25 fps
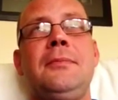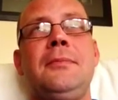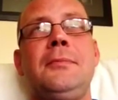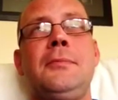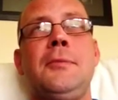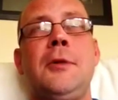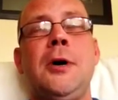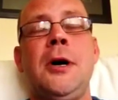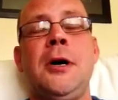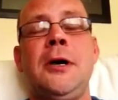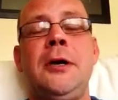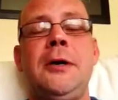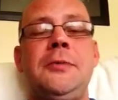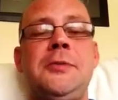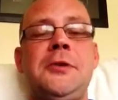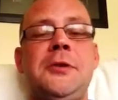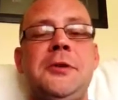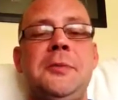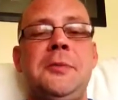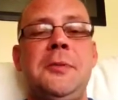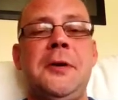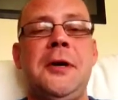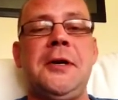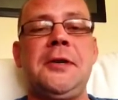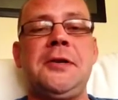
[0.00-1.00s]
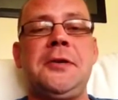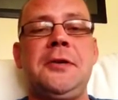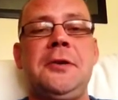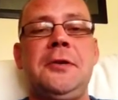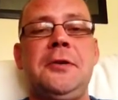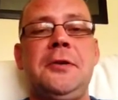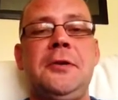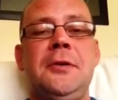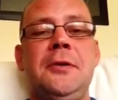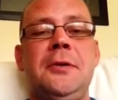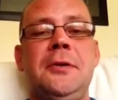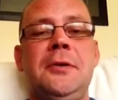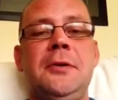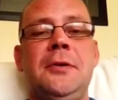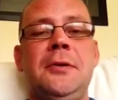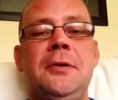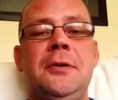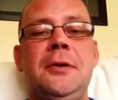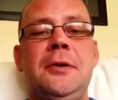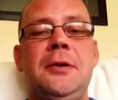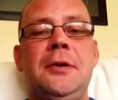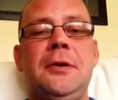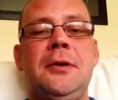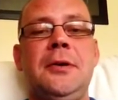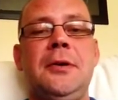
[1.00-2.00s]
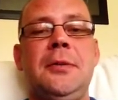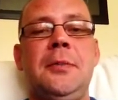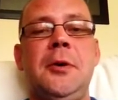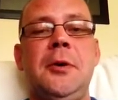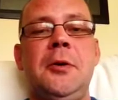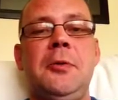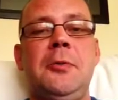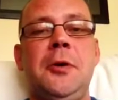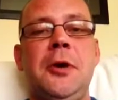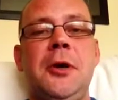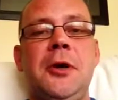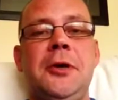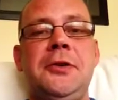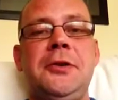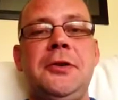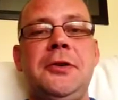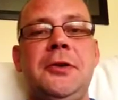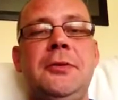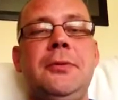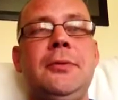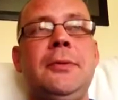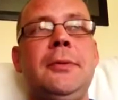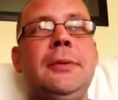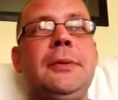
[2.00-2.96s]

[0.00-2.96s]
why I'm so passionate about what I do.